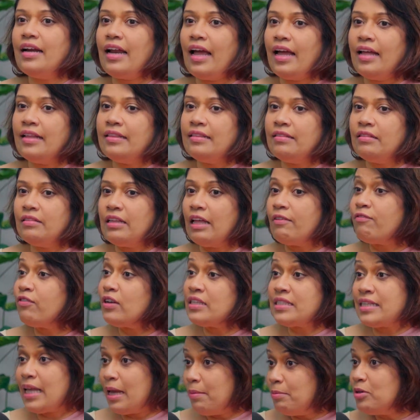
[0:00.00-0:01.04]
And they
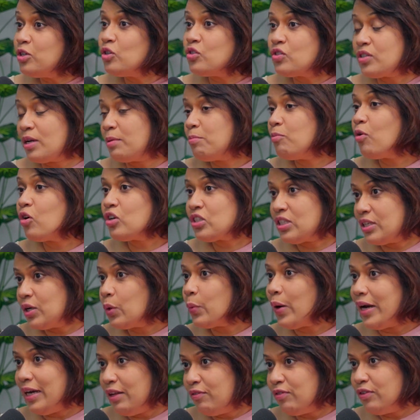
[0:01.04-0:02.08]
first came into Scripbox in
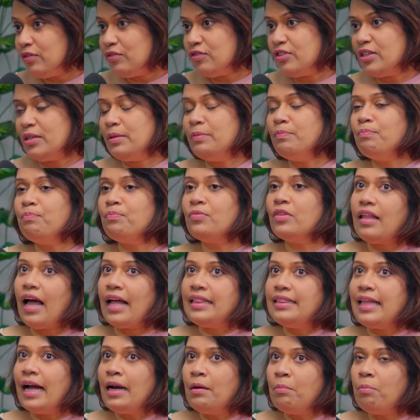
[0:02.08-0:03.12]
2015.
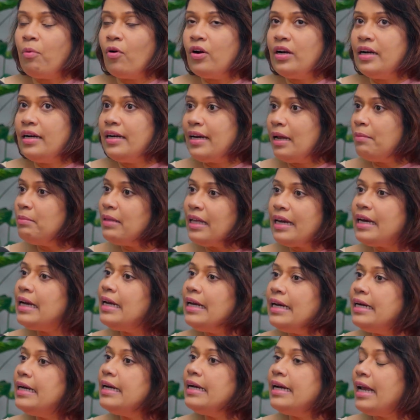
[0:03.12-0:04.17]
At that point in time, they
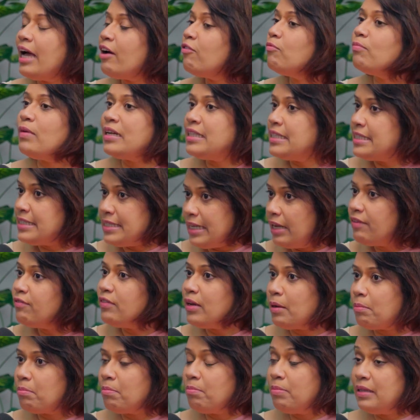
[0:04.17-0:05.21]
really didn't have much saved
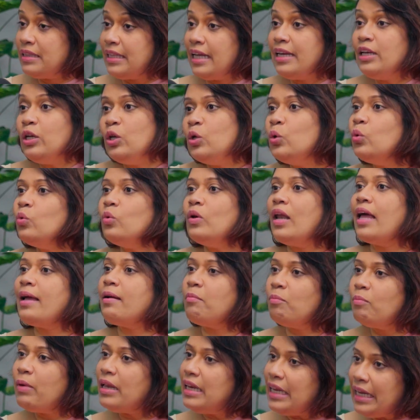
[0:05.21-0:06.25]
up, but they knew, like
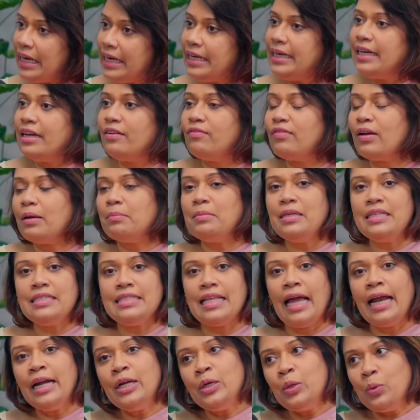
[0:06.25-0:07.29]
many Indian families, they
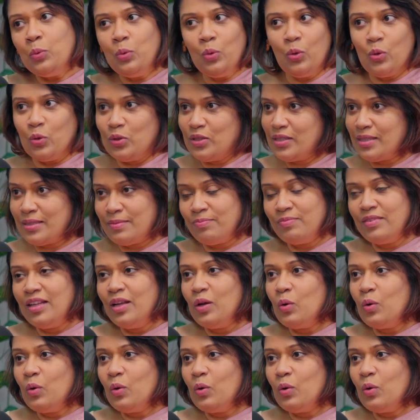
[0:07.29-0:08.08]
had two goals.